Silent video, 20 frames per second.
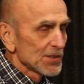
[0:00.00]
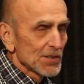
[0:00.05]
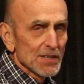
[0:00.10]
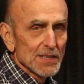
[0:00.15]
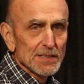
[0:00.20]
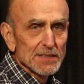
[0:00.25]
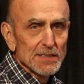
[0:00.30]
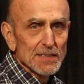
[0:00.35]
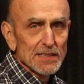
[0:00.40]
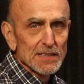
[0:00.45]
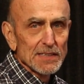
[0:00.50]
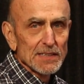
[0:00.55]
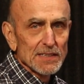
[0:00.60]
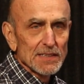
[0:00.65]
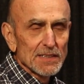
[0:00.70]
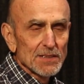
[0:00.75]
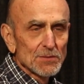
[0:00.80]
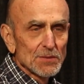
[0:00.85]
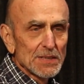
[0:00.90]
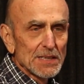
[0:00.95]
during
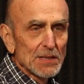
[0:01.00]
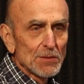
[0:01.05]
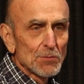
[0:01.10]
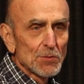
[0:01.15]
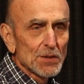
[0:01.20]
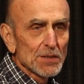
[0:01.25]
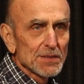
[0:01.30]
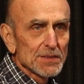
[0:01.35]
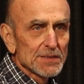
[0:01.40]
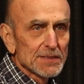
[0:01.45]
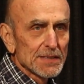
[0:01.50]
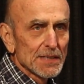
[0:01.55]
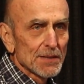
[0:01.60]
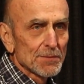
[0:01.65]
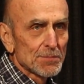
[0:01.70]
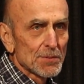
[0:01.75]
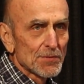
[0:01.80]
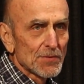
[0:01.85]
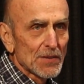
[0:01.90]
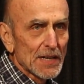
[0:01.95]
the when they weren't
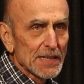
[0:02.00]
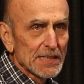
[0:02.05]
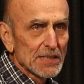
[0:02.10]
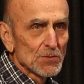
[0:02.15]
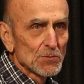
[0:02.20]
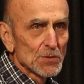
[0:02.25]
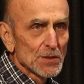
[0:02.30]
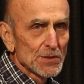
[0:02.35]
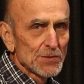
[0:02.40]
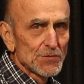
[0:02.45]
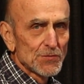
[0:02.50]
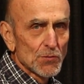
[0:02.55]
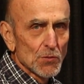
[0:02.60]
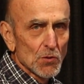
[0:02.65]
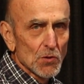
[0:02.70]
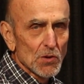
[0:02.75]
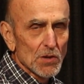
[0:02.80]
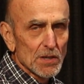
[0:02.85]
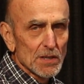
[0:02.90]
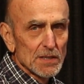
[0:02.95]
providing wood
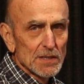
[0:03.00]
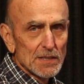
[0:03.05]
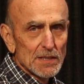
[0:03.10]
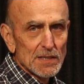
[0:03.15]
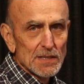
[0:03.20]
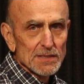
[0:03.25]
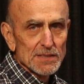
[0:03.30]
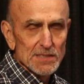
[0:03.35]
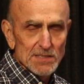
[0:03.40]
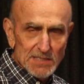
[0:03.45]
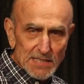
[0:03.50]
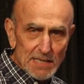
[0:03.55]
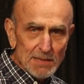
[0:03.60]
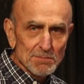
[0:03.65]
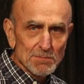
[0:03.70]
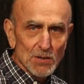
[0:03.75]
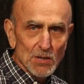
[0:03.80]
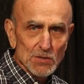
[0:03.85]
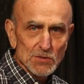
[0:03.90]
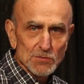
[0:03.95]
for the
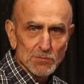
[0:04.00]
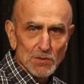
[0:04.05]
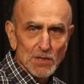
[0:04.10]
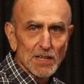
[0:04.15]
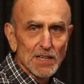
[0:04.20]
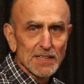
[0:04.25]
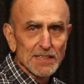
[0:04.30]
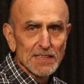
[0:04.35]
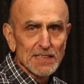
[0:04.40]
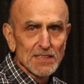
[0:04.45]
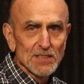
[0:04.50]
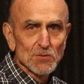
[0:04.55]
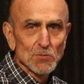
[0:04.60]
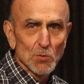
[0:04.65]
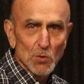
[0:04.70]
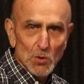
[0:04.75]
steamboats, were hunting